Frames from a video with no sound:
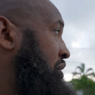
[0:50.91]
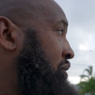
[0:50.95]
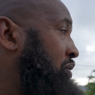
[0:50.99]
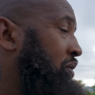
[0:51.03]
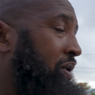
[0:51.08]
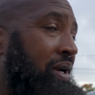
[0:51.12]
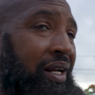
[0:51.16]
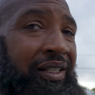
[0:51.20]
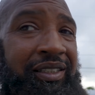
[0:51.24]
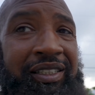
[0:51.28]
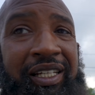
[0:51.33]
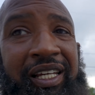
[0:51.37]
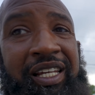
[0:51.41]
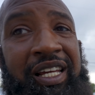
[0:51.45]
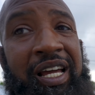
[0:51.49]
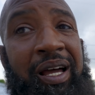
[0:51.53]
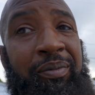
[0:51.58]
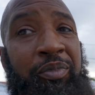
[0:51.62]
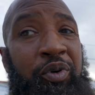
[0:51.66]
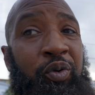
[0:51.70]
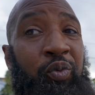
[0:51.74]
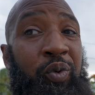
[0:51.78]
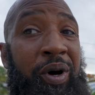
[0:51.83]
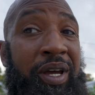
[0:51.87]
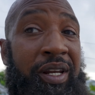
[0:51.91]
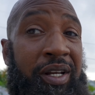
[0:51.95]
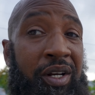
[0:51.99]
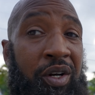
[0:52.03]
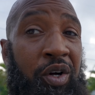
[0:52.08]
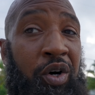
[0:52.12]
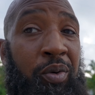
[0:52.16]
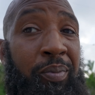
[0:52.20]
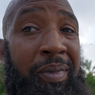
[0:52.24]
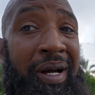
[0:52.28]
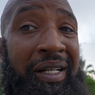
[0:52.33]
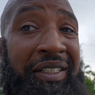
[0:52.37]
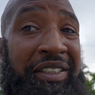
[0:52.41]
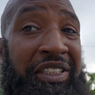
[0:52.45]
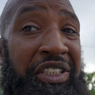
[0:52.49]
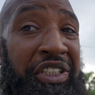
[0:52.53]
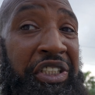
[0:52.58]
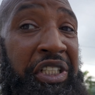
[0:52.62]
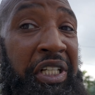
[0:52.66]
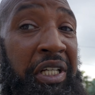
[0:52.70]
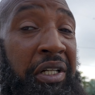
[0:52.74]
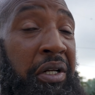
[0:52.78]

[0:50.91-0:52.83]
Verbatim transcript: When I tell you I've been waiting on my shit